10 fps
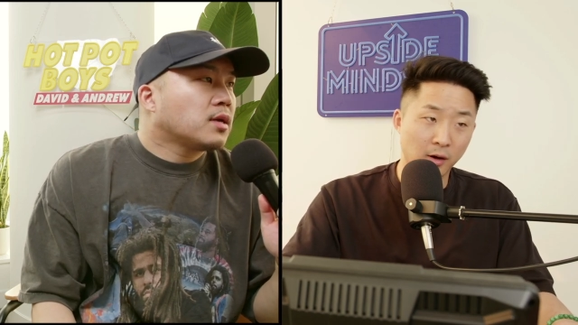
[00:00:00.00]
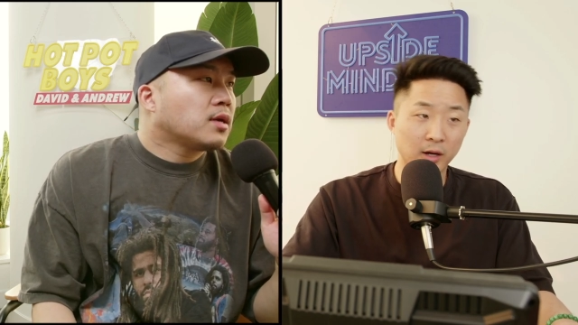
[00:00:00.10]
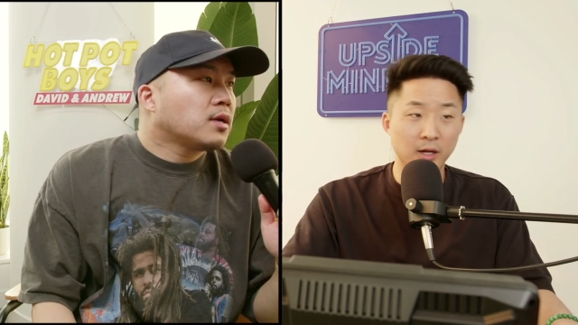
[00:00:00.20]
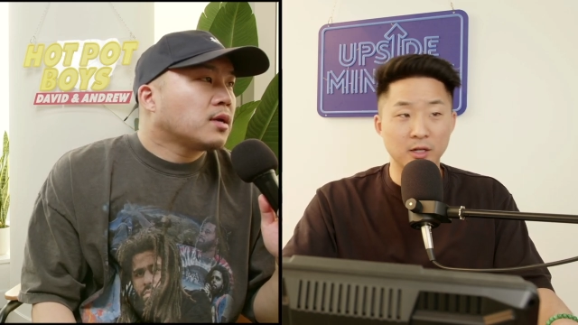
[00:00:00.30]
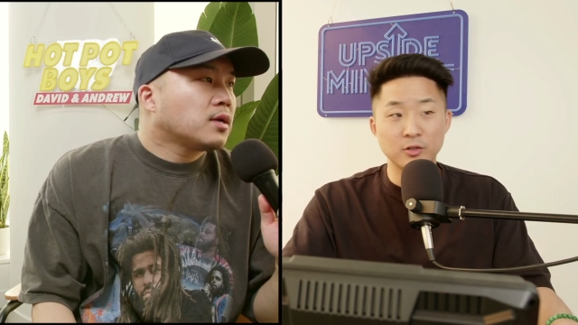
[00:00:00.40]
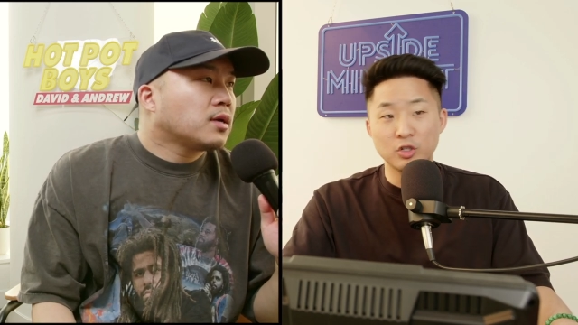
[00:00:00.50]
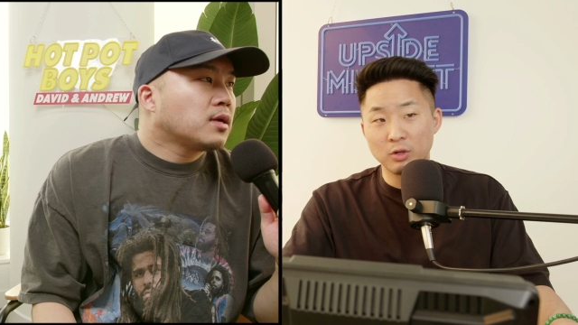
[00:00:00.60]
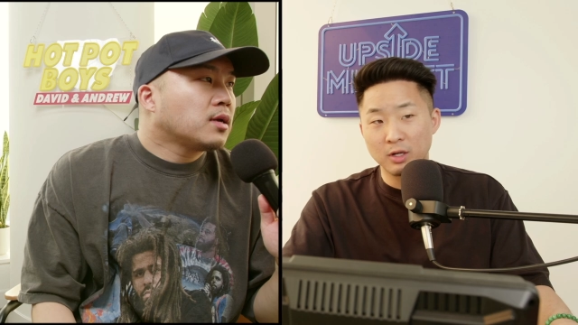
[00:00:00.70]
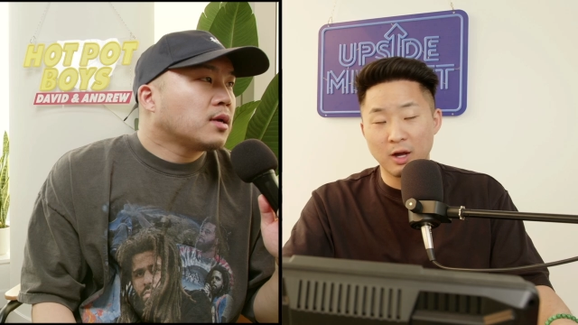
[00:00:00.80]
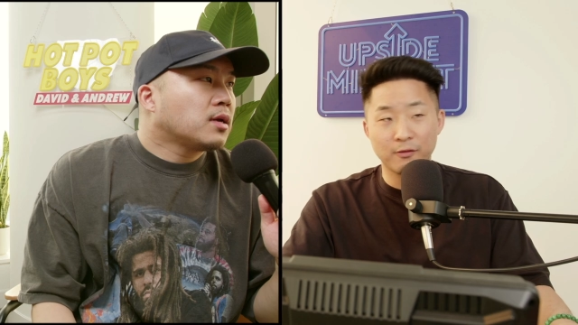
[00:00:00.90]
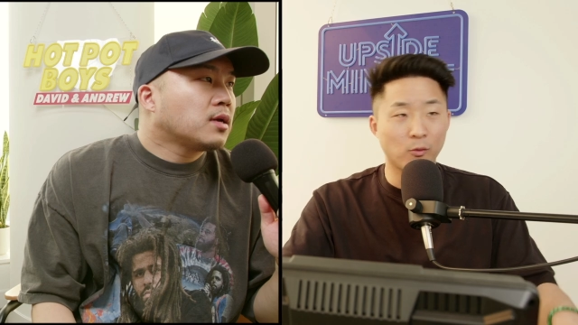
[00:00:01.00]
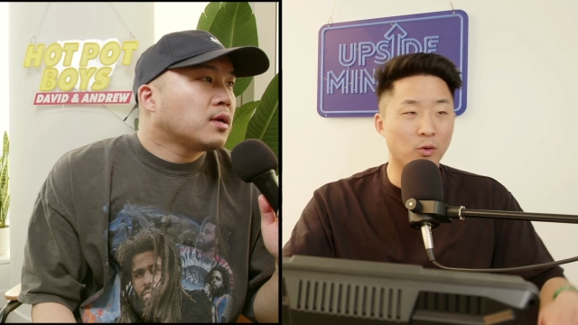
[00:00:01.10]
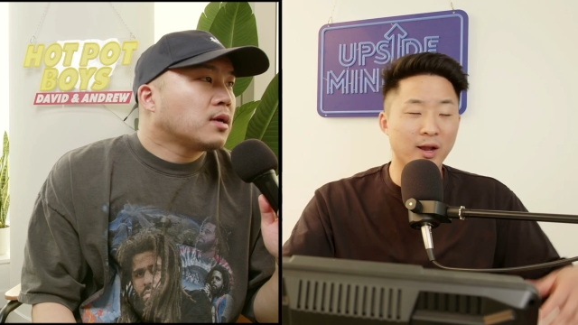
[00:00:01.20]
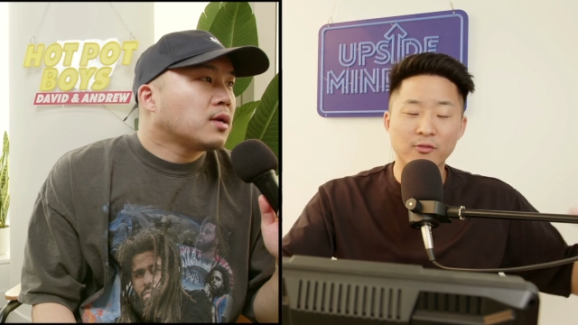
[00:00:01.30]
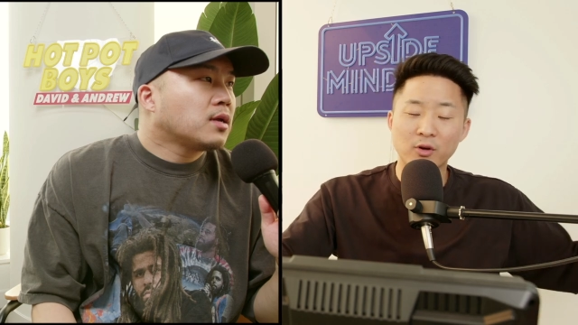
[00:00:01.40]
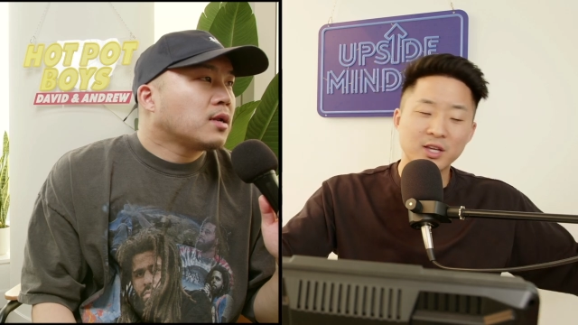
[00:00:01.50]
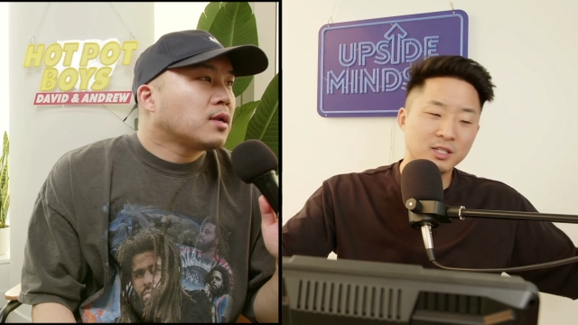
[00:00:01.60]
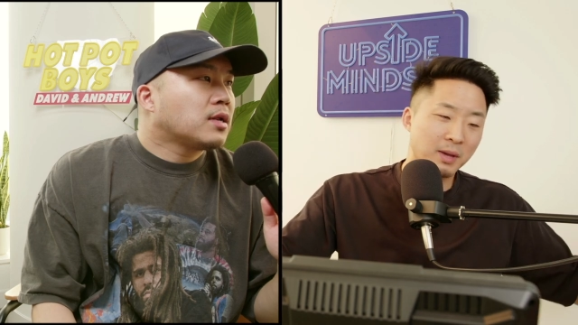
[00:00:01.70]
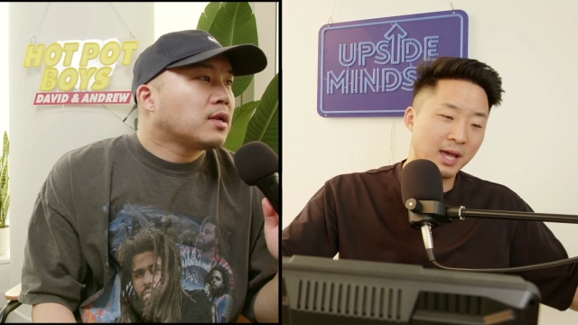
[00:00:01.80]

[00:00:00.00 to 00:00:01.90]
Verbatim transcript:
Speaker 1: didn't shoot enough or whatever it is, man.